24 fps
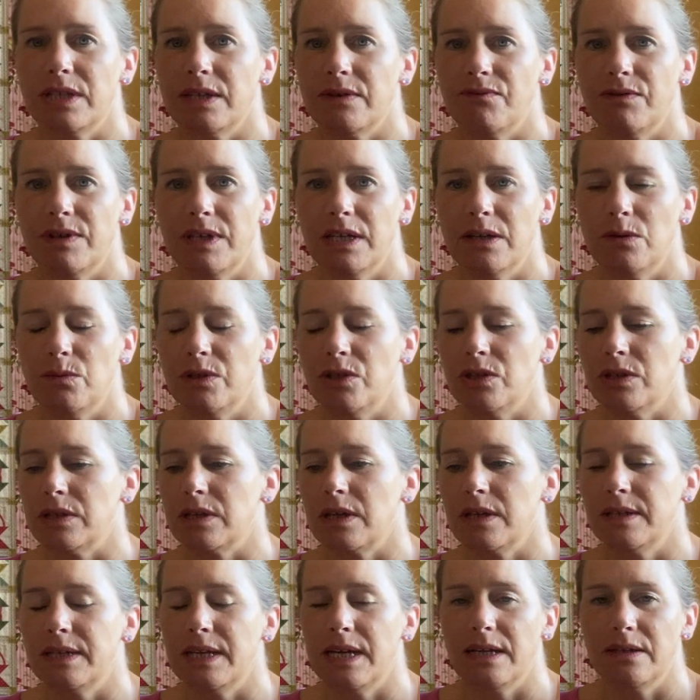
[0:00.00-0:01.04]
Every year we just
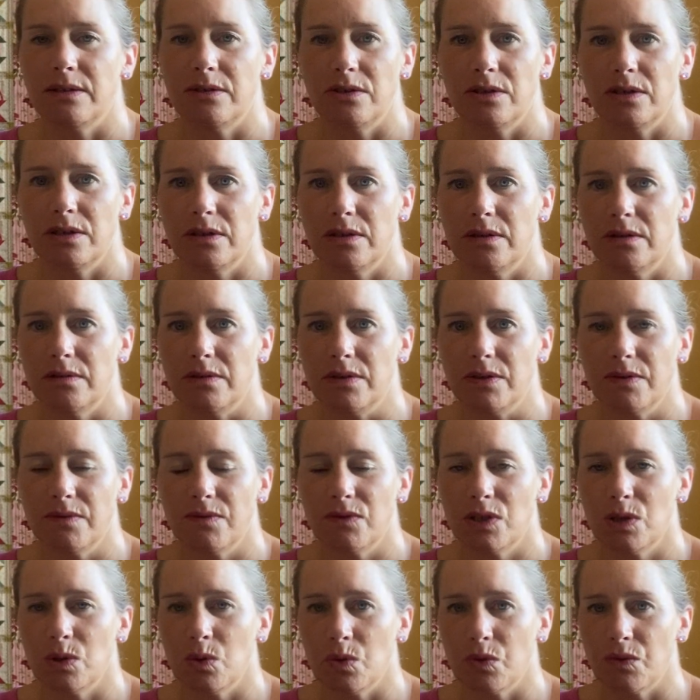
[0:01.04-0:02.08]
go down and do sort of
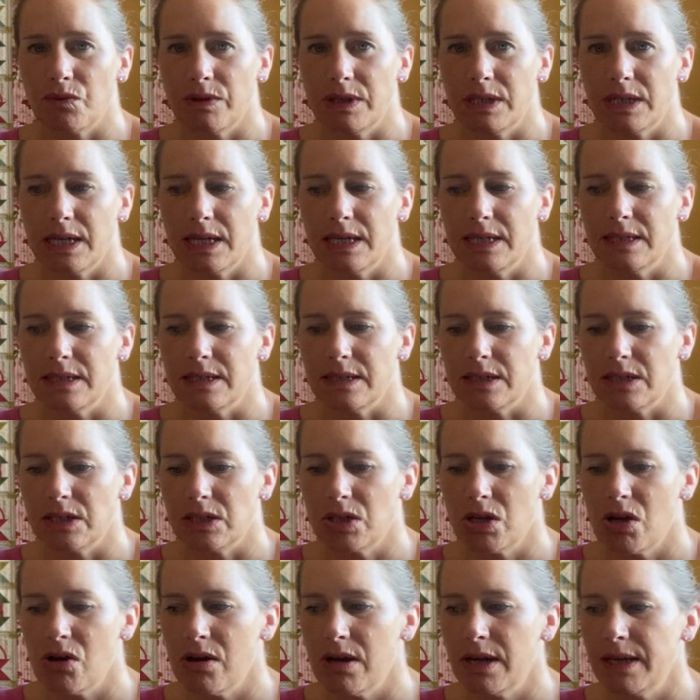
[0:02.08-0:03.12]
2 or 3 days at a
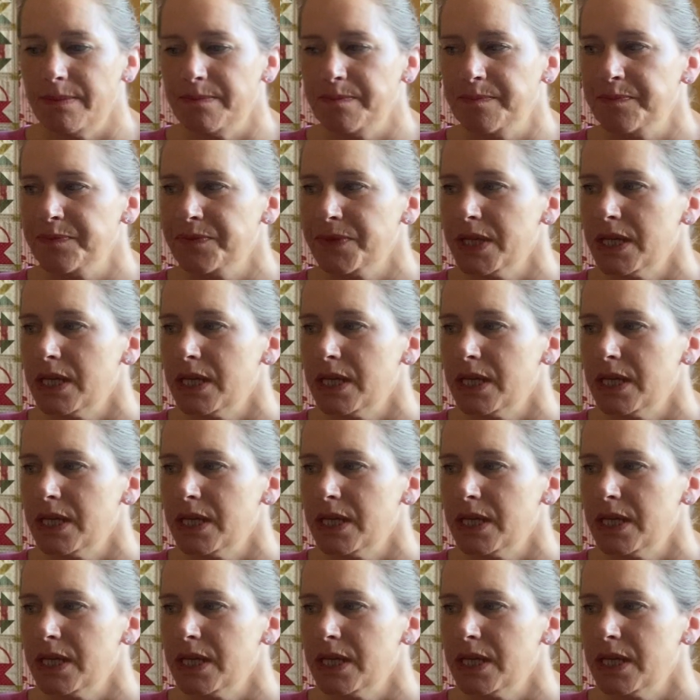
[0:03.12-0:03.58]
time.